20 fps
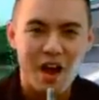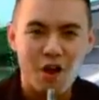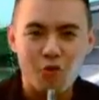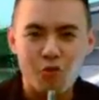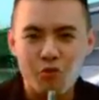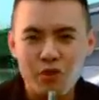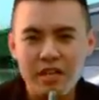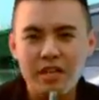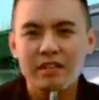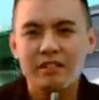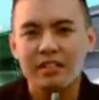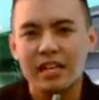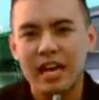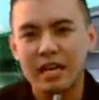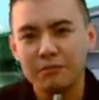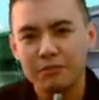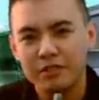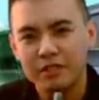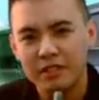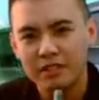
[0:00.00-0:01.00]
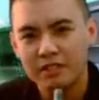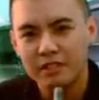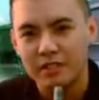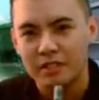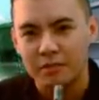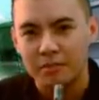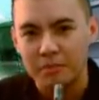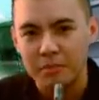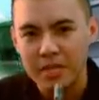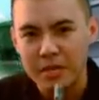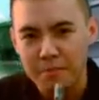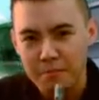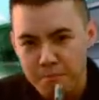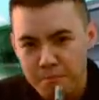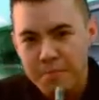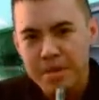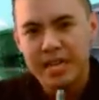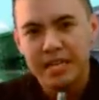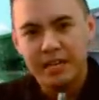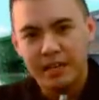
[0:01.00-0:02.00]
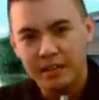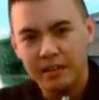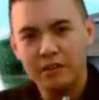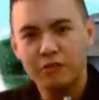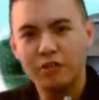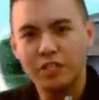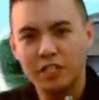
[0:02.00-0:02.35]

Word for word: a real-time system immediately